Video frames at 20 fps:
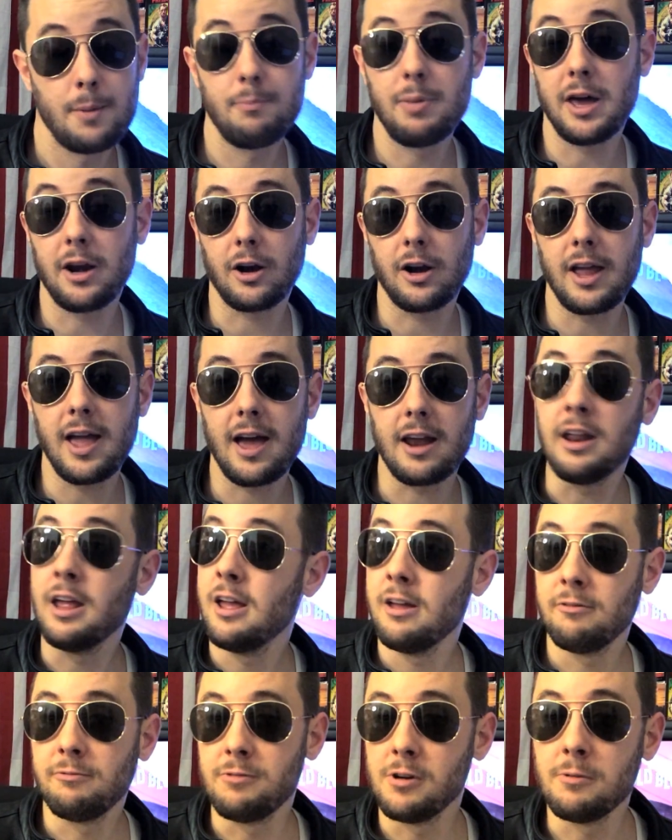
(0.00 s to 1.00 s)
Better yet,
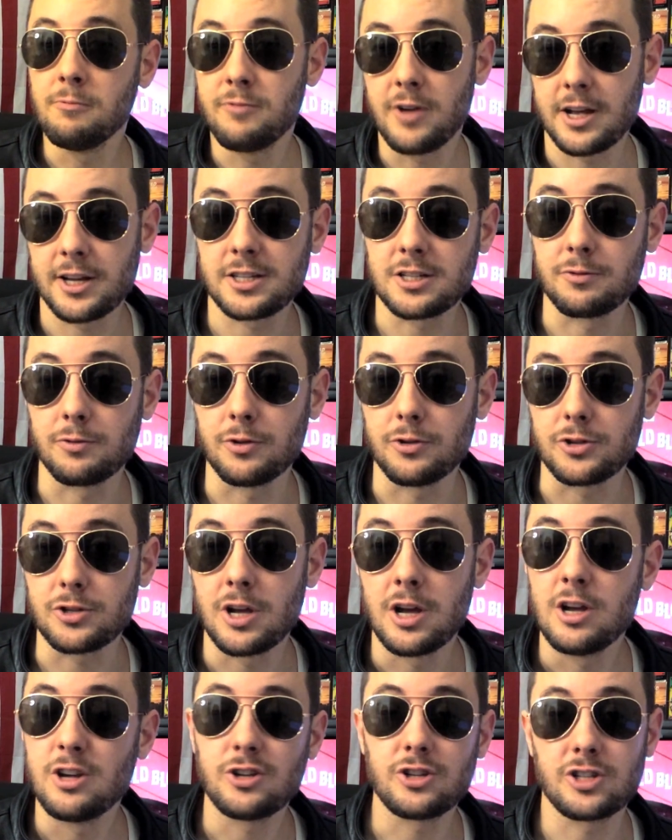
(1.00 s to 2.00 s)
film festivals,
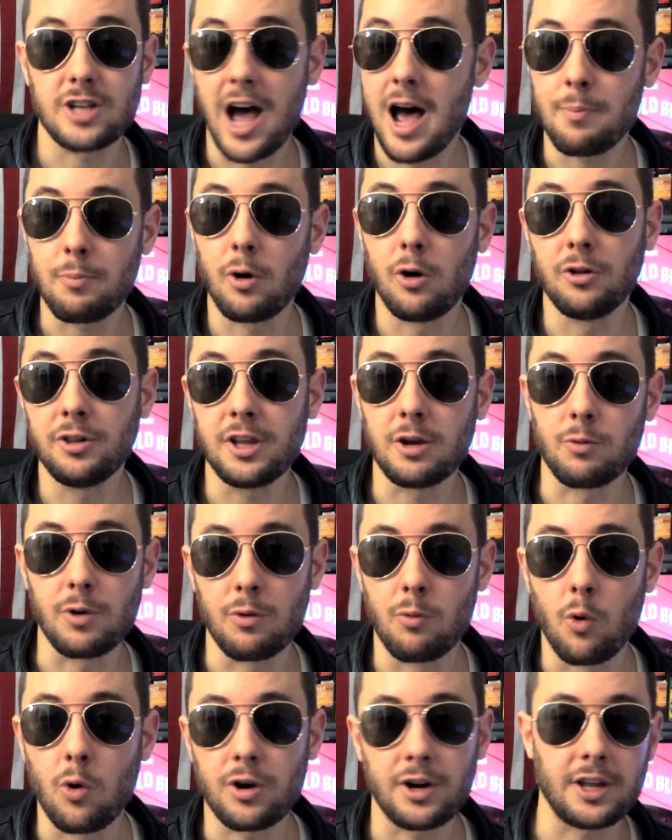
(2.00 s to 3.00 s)
stop only
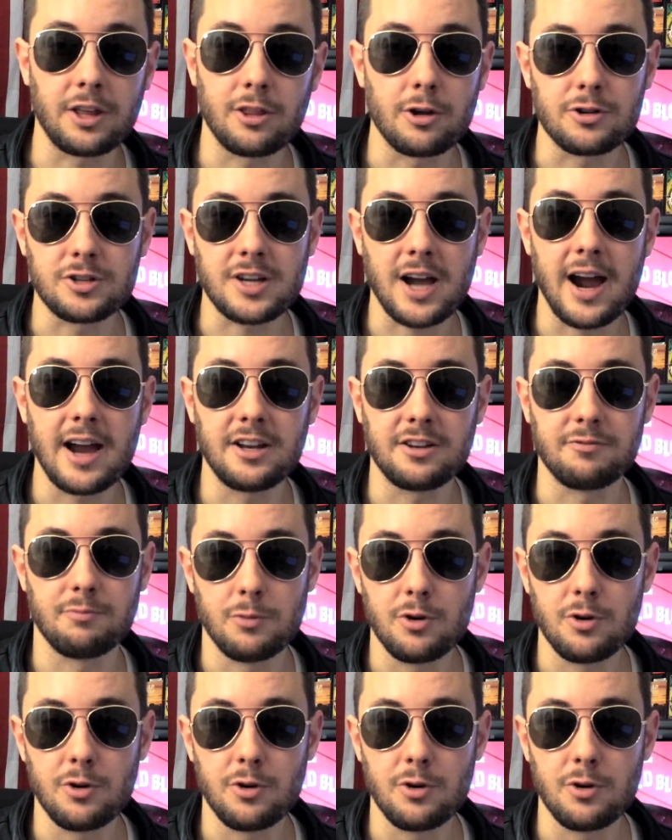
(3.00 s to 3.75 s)
rewarding those kind of